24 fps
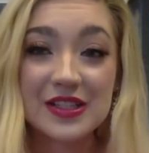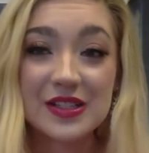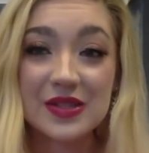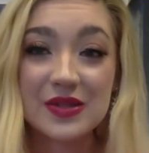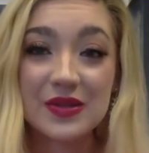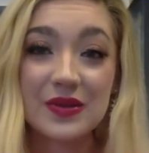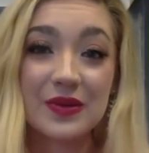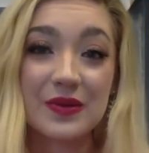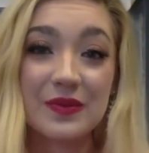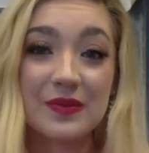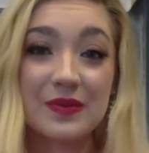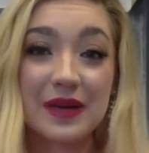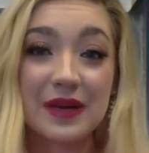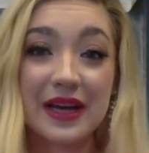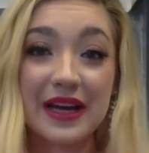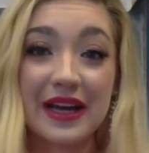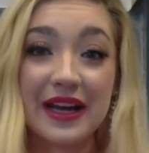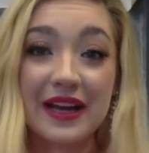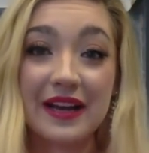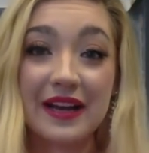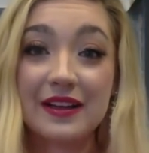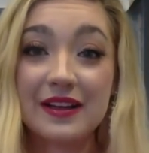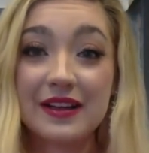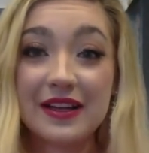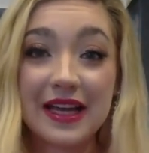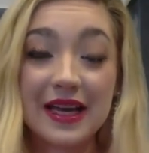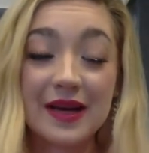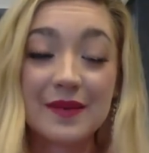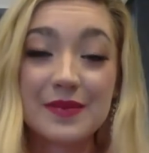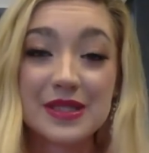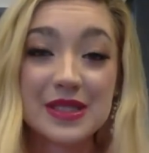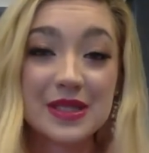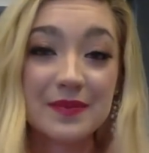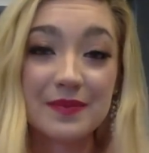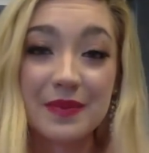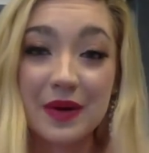to my
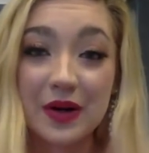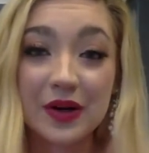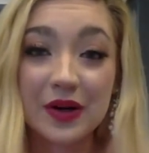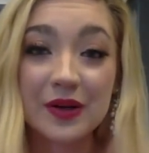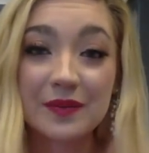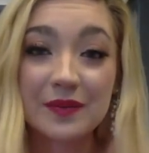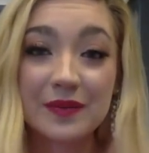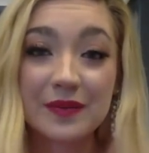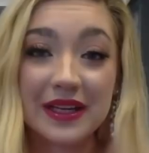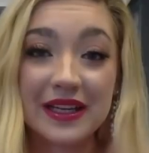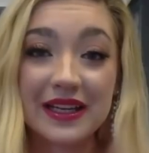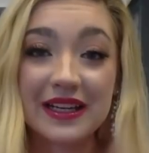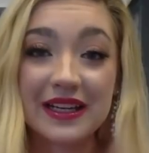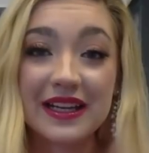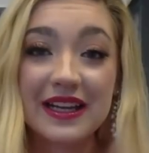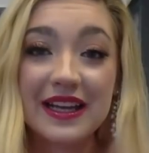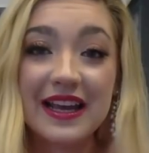campus apartment.